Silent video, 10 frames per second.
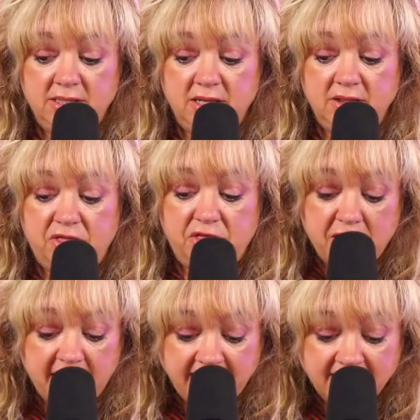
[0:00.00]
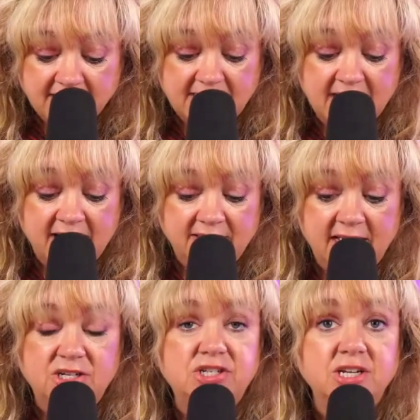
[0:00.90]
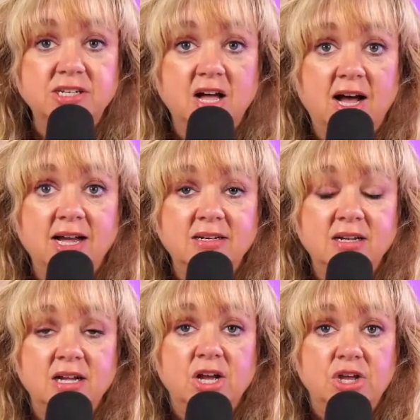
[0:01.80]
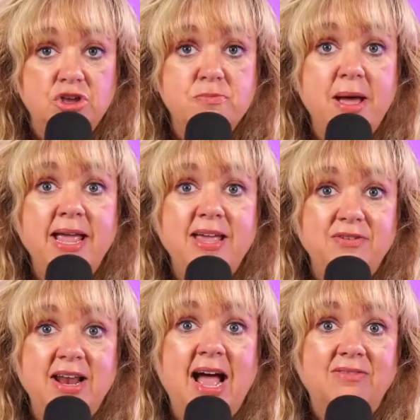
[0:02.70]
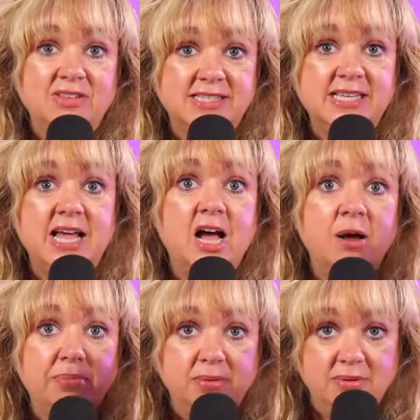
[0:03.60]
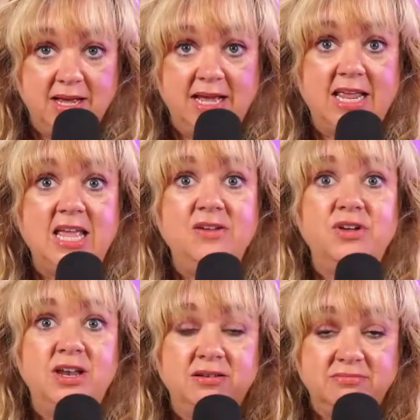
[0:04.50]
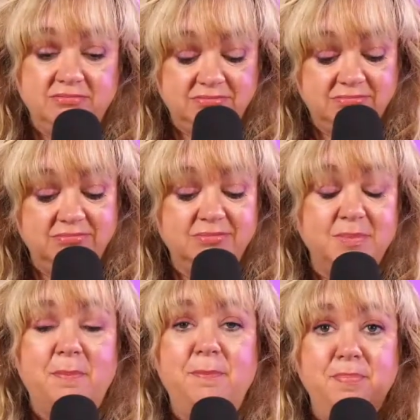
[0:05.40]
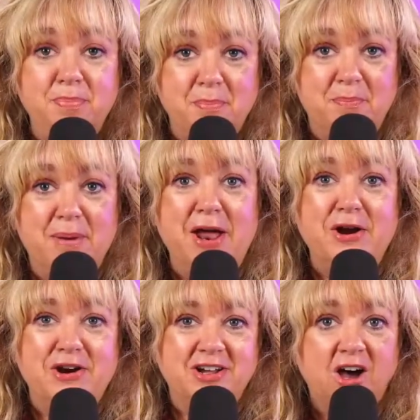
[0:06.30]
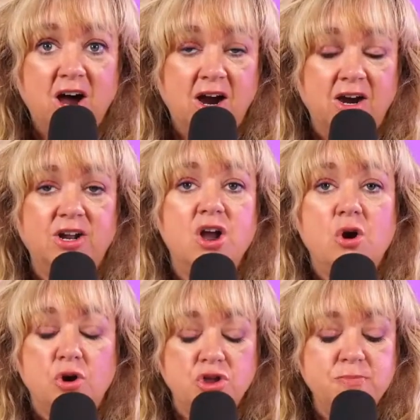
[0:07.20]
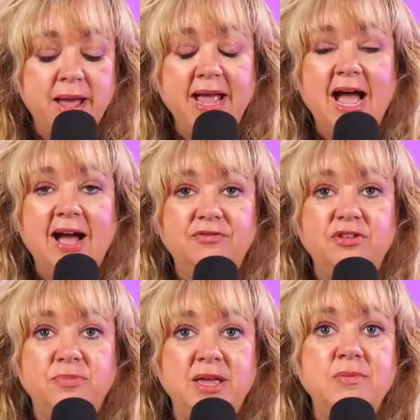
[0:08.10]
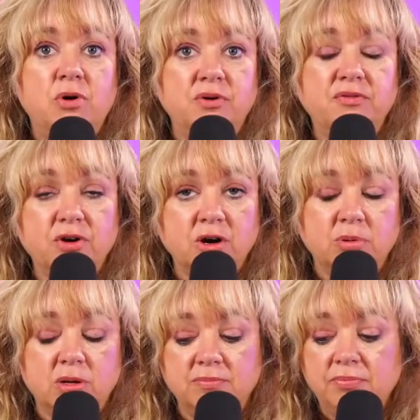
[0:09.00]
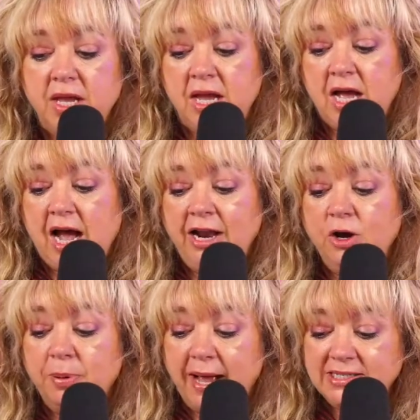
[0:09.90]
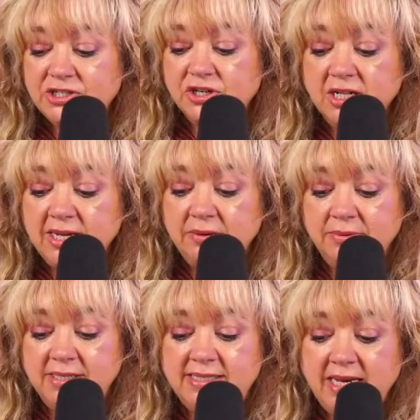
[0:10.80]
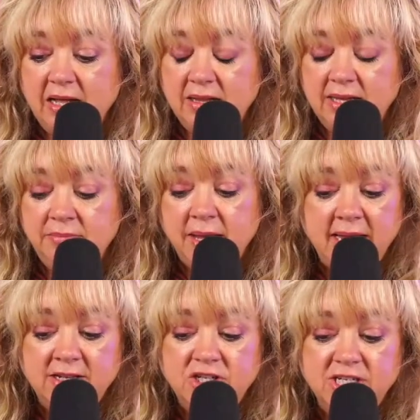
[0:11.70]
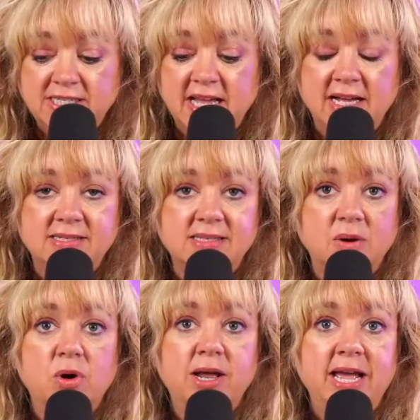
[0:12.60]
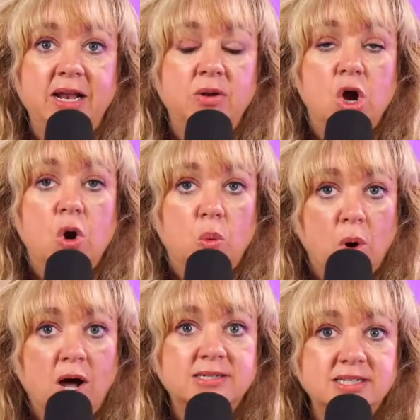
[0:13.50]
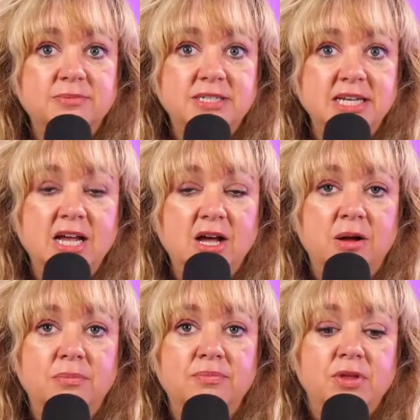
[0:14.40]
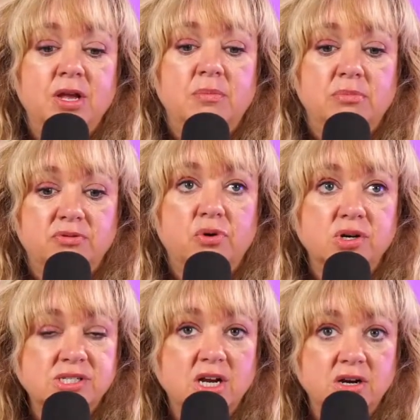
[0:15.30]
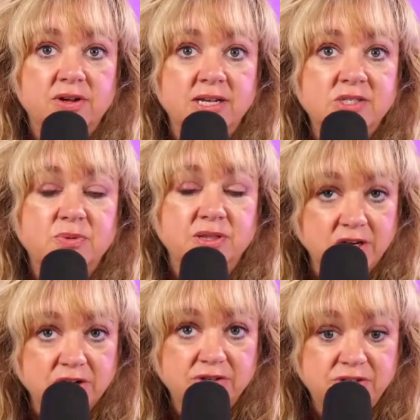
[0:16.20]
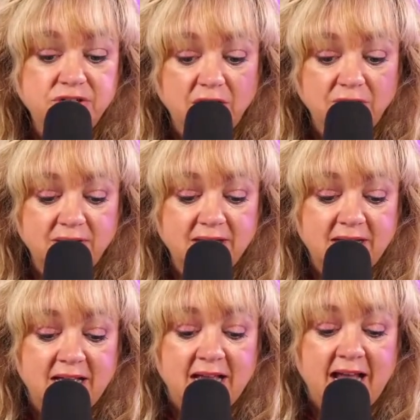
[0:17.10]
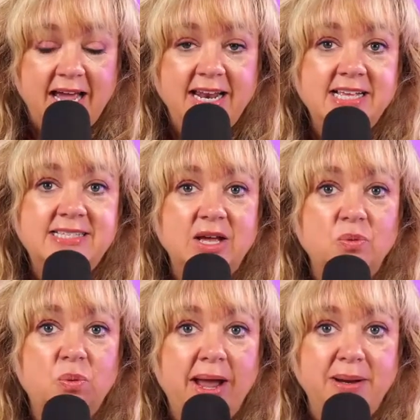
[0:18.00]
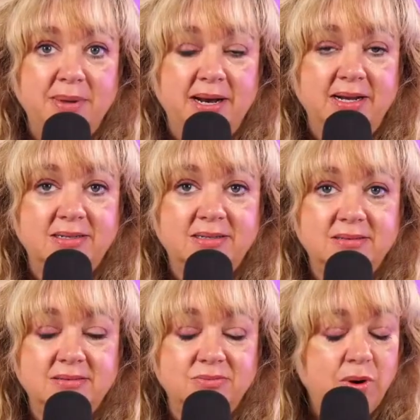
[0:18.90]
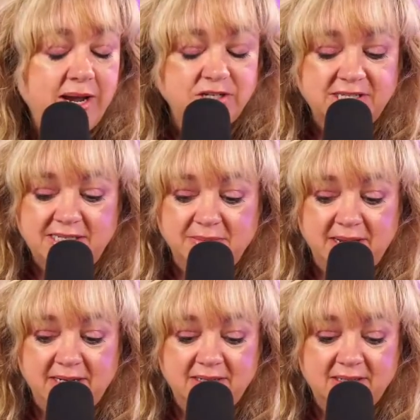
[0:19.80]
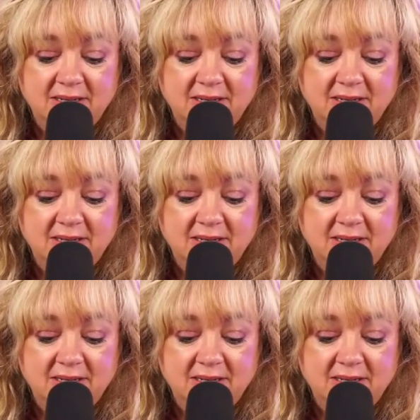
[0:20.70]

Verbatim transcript: things that they should not. You may even have to set up an even better guard, or you may have to be more verbal. I know Pastor Clint was telling me just that someone had walked up to him before service with a crude joke, and he said, Wait a minute, wait just a minute.